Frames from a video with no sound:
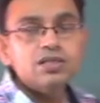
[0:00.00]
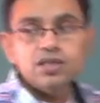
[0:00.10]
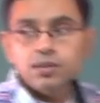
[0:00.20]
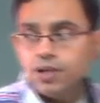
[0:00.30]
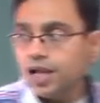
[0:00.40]

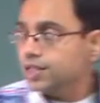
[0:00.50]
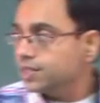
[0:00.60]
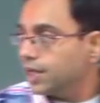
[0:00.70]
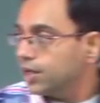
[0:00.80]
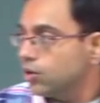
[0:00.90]
streamlines
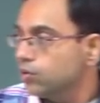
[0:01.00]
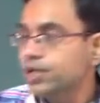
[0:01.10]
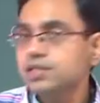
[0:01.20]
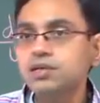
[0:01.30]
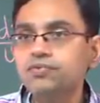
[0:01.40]
are
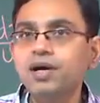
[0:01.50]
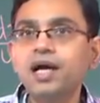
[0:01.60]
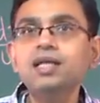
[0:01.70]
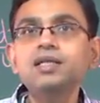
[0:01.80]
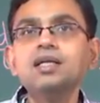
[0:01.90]
always
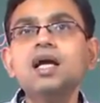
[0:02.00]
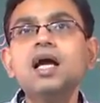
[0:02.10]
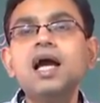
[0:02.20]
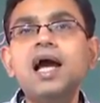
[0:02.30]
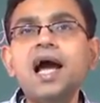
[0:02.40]
defined
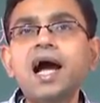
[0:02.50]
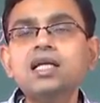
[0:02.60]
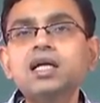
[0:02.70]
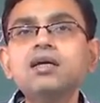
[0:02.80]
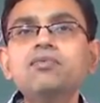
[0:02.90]
at
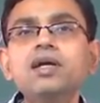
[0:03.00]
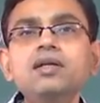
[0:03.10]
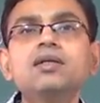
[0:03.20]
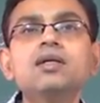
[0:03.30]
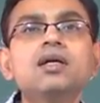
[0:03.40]
a given
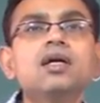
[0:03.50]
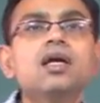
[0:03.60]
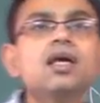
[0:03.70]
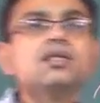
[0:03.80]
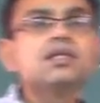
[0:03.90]

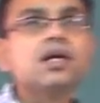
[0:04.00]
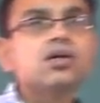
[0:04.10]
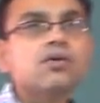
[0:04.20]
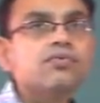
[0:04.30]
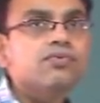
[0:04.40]
instant
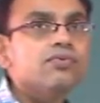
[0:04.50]
of